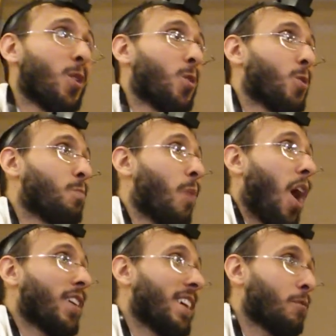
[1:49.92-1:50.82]
who
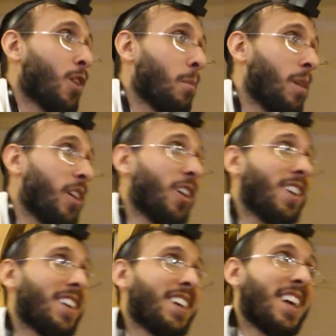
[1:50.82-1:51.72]
bought it from
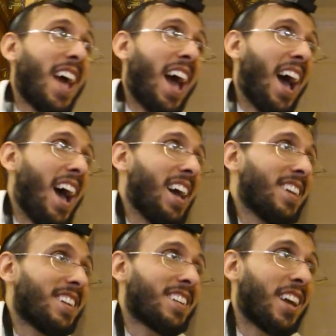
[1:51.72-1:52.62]
her,
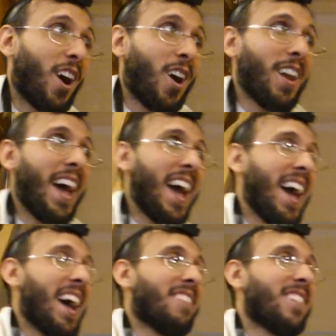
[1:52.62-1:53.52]
and they all
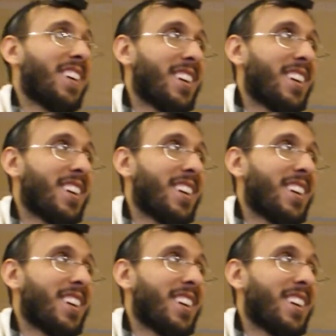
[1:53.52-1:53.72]
have